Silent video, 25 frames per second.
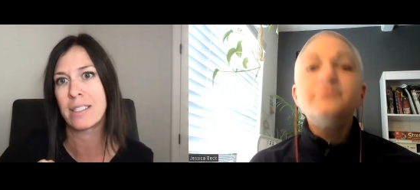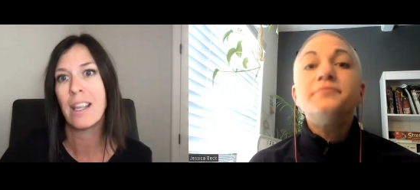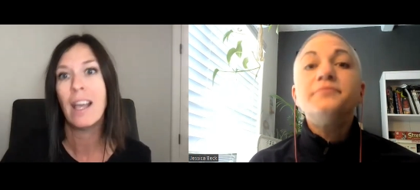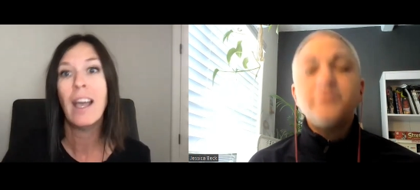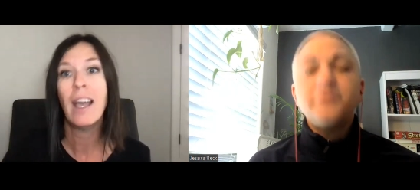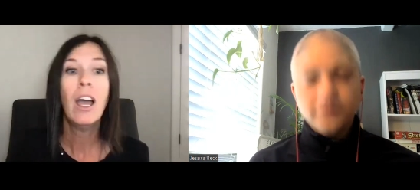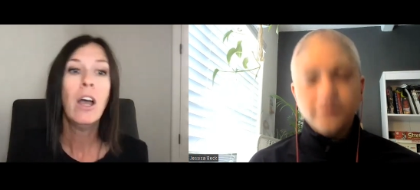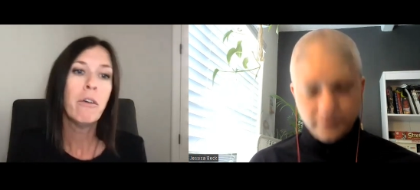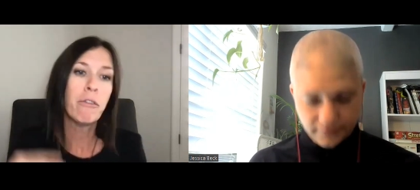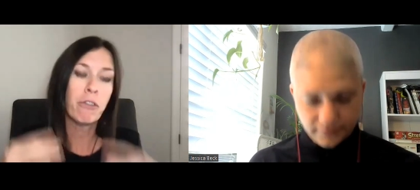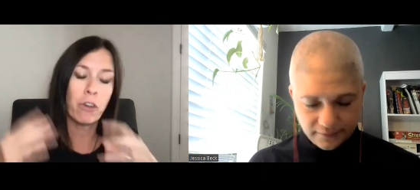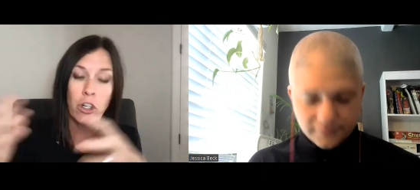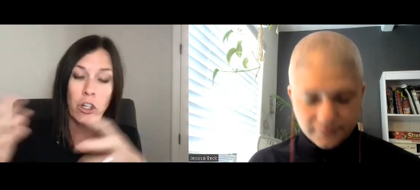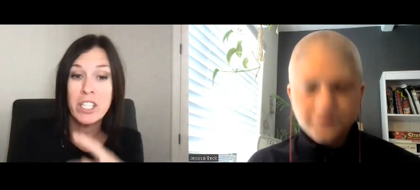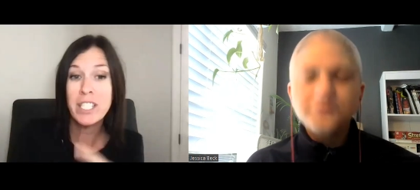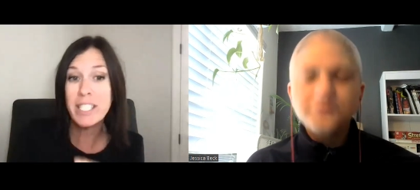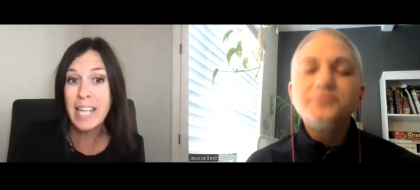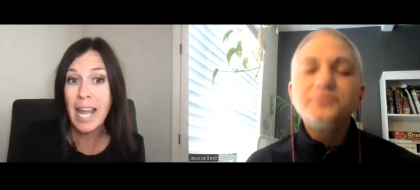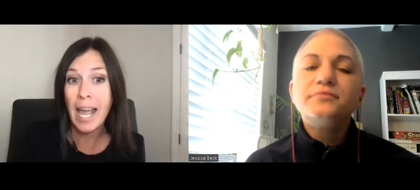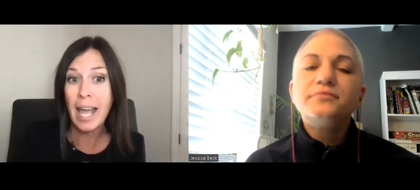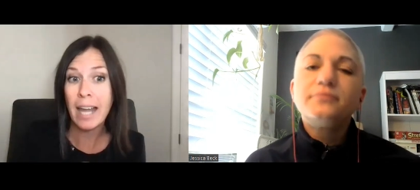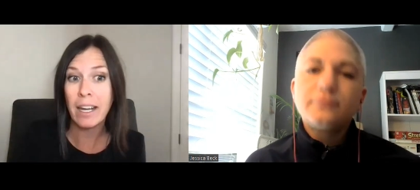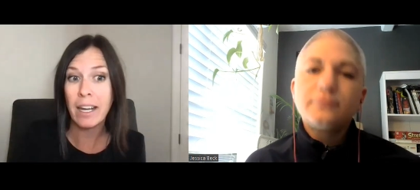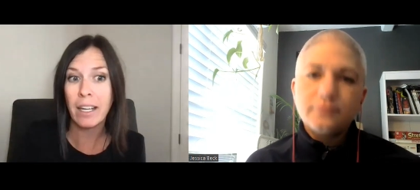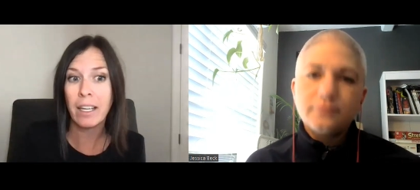Speaker 1: Mm-hmm. For
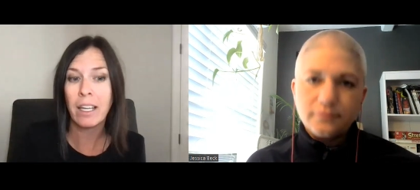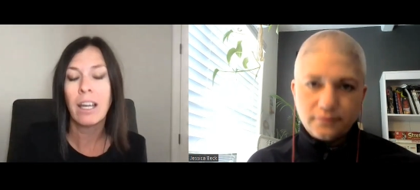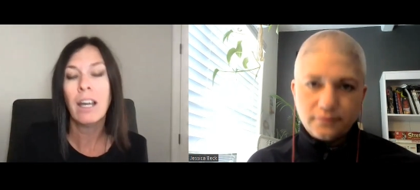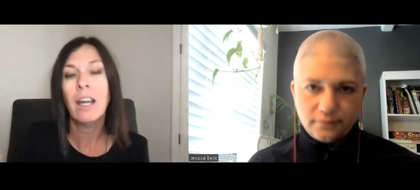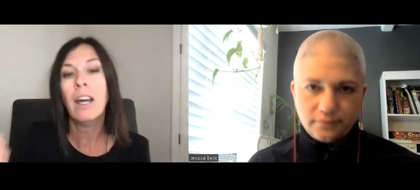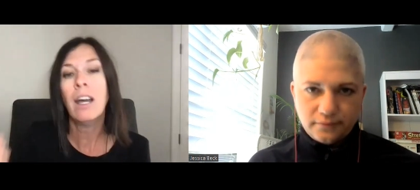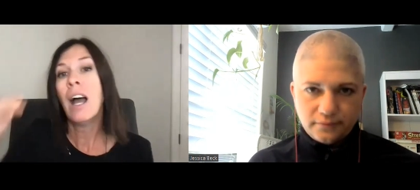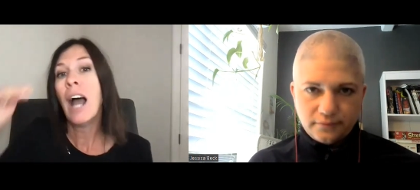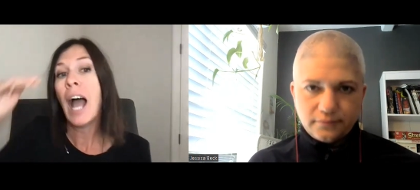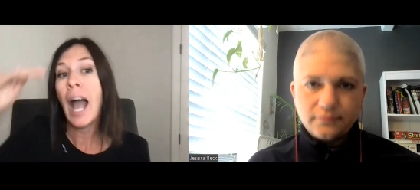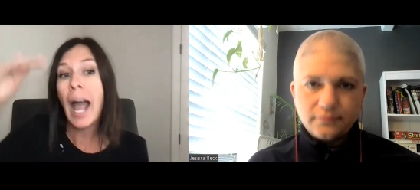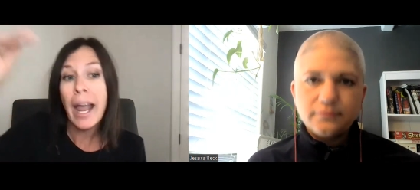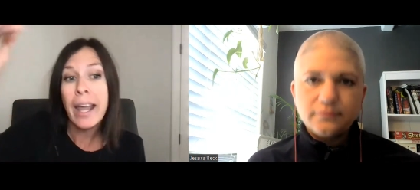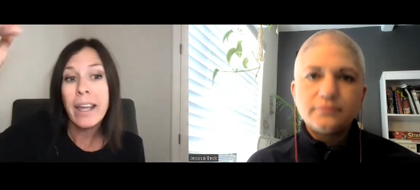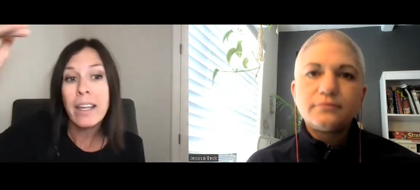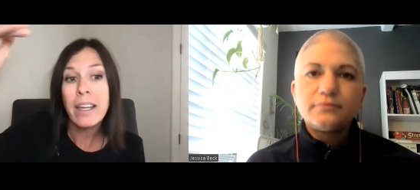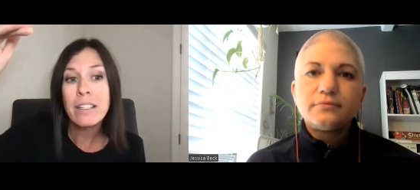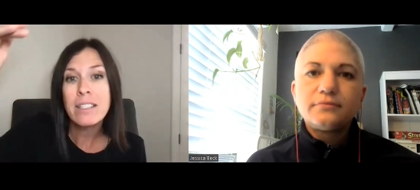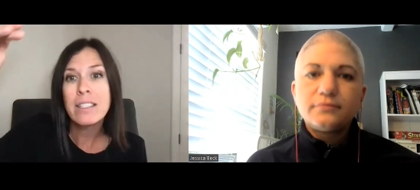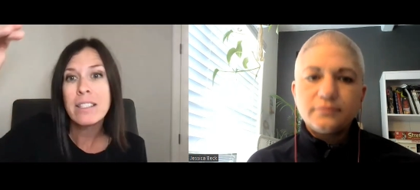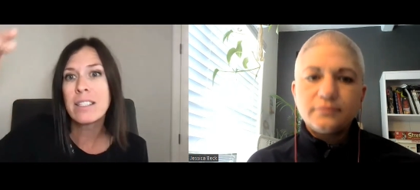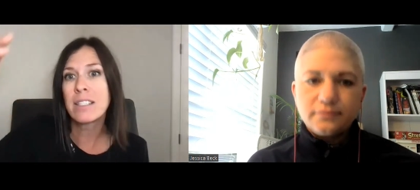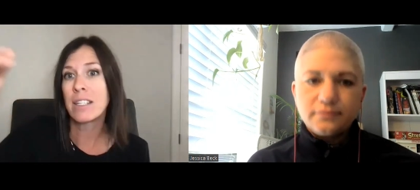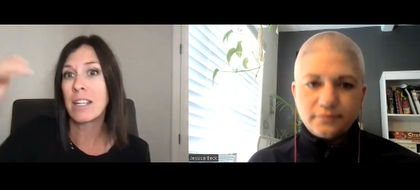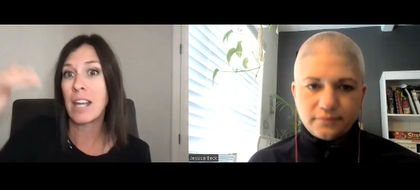static,
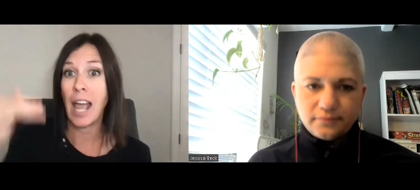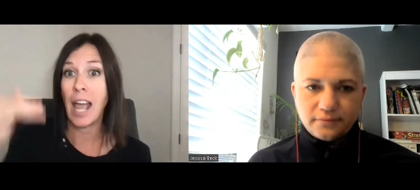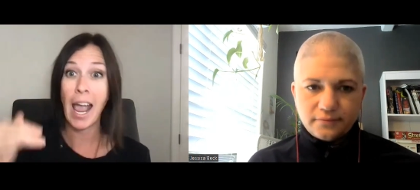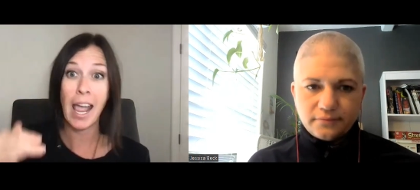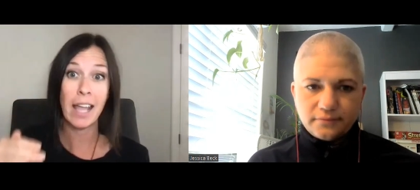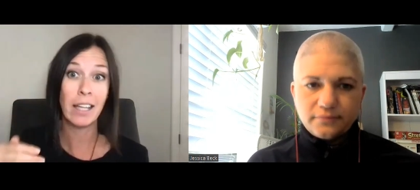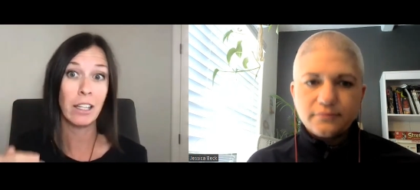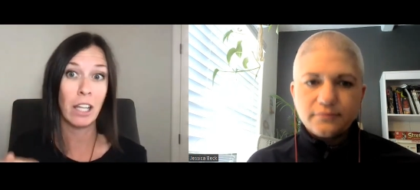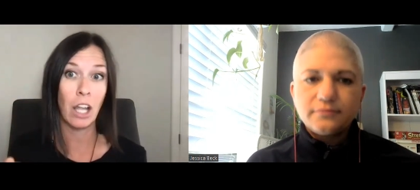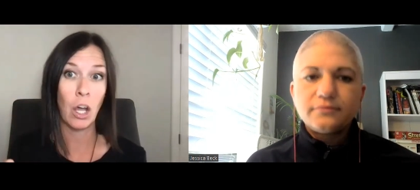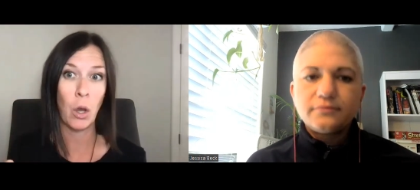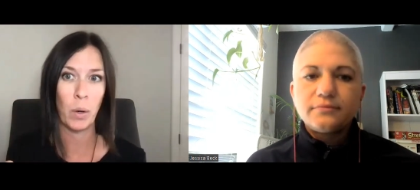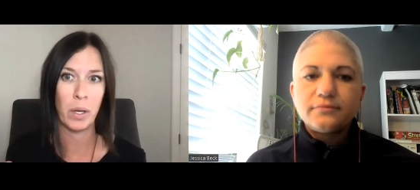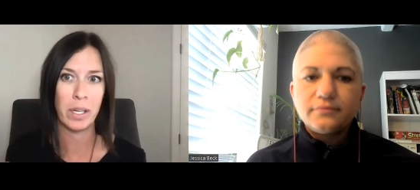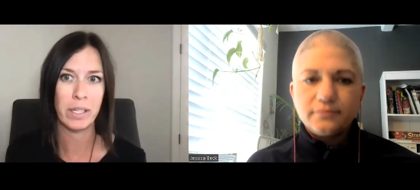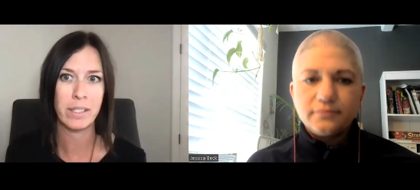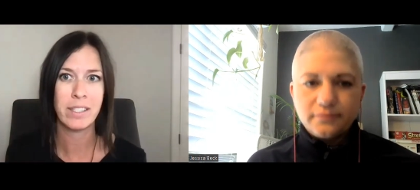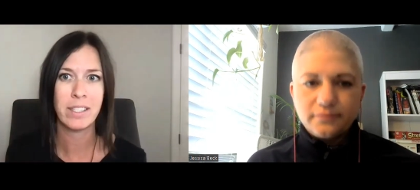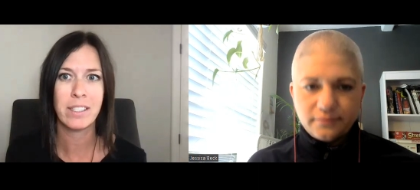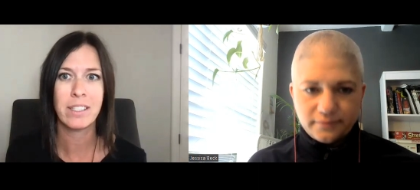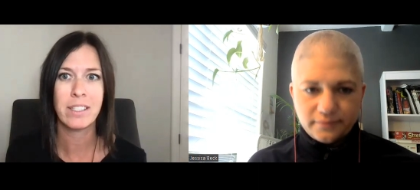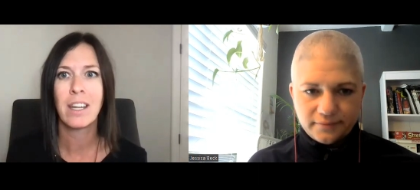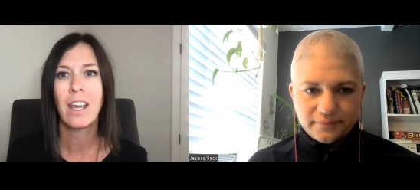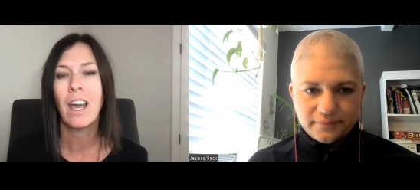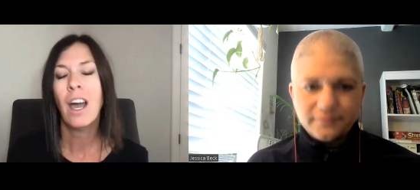highest and
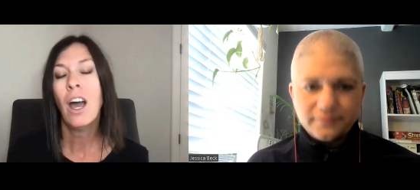lowest.